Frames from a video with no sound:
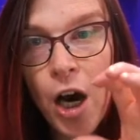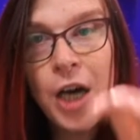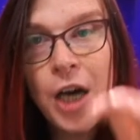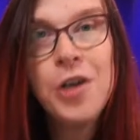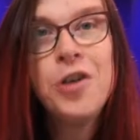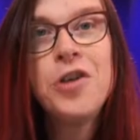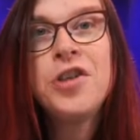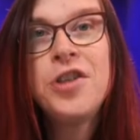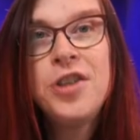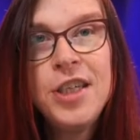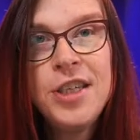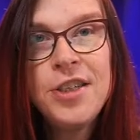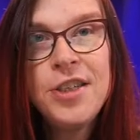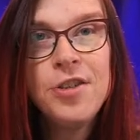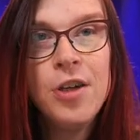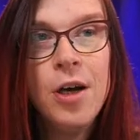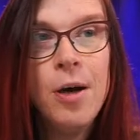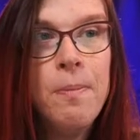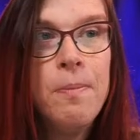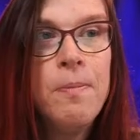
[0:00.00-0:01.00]

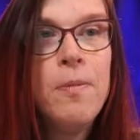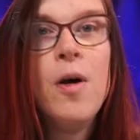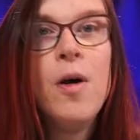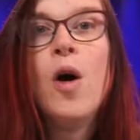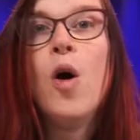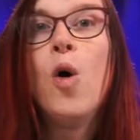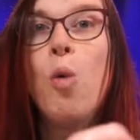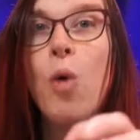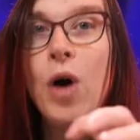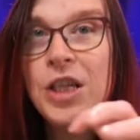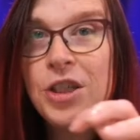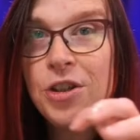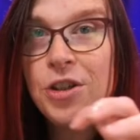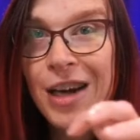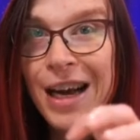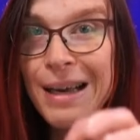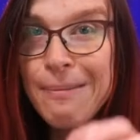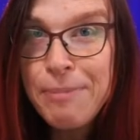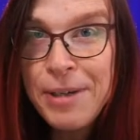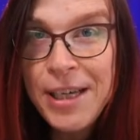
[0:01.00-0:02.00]
system what your
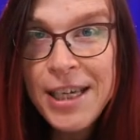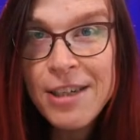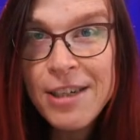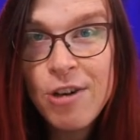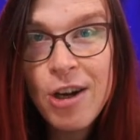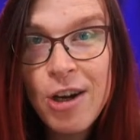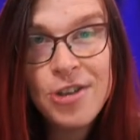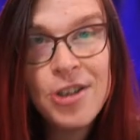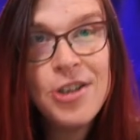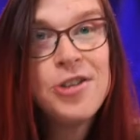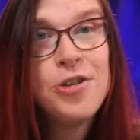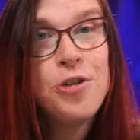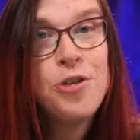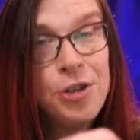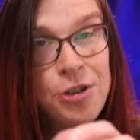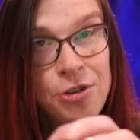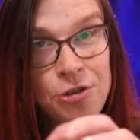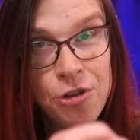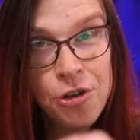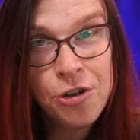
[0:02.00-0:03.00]
IP address is, your
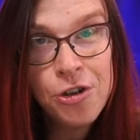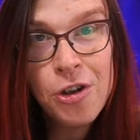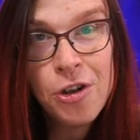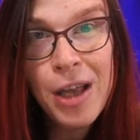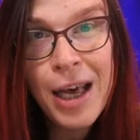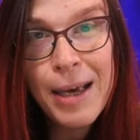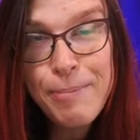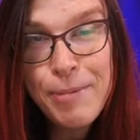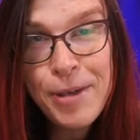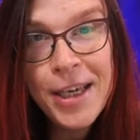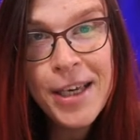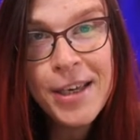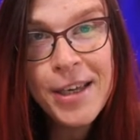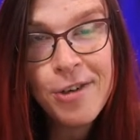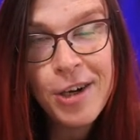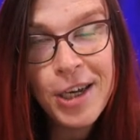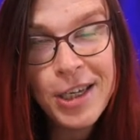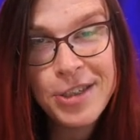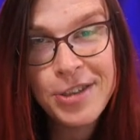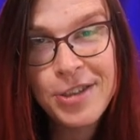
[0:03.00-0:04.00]
internal IP
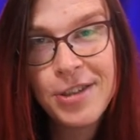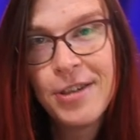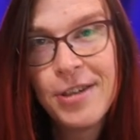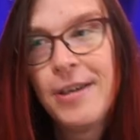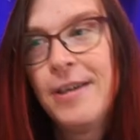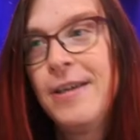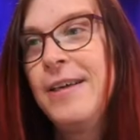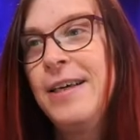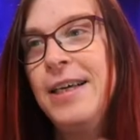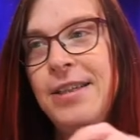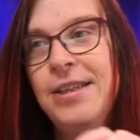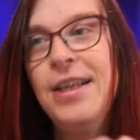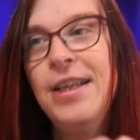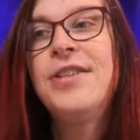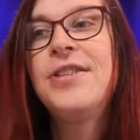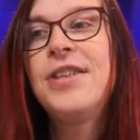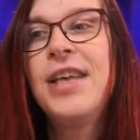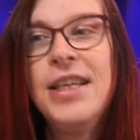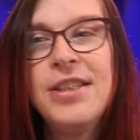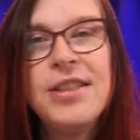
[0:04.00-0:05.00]
address. In this
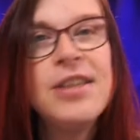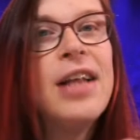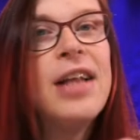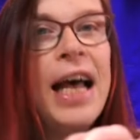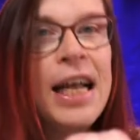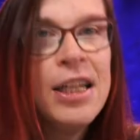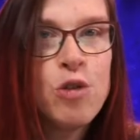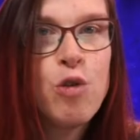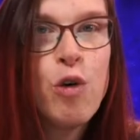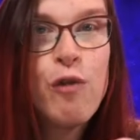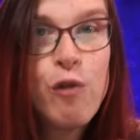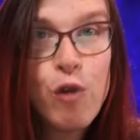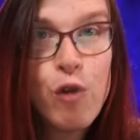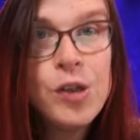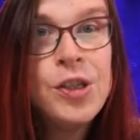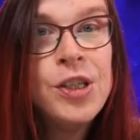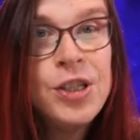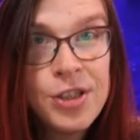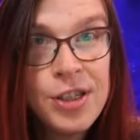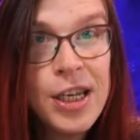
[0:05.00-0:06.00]
case, it ends with
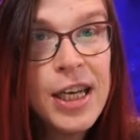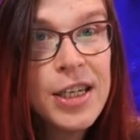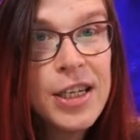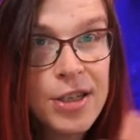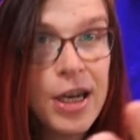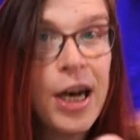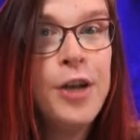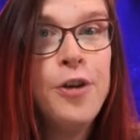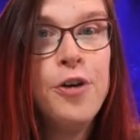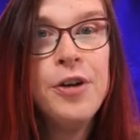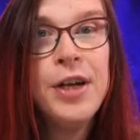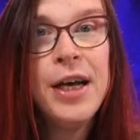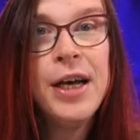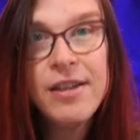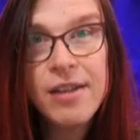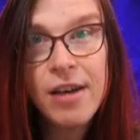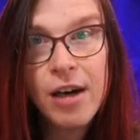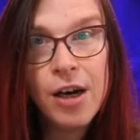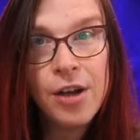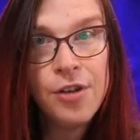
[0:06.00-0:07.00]
46. I know that
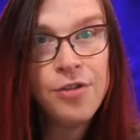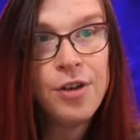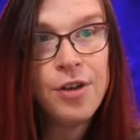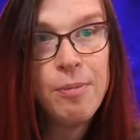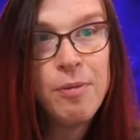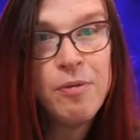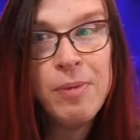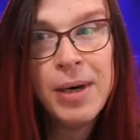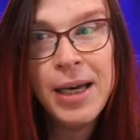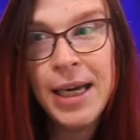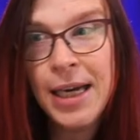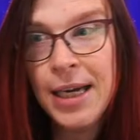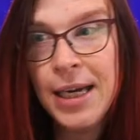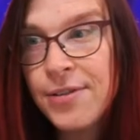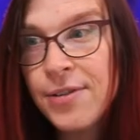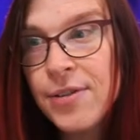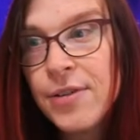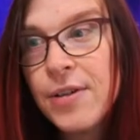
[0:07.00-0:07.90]
on top of my head.